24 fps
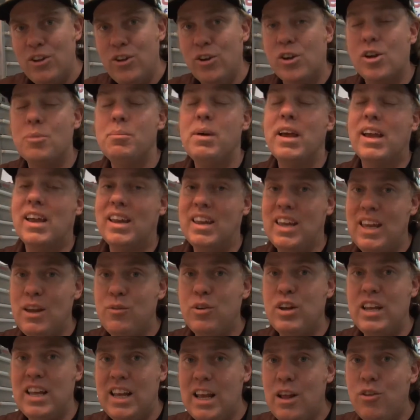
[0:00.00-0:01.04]
you can make it
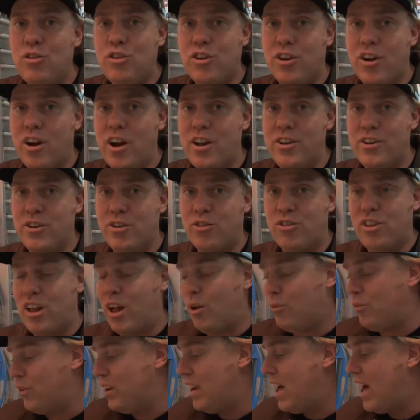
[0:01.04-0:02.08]
even easier on
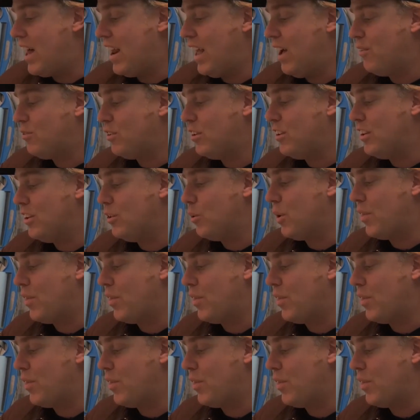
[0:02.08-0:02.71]
yourself and not have to deal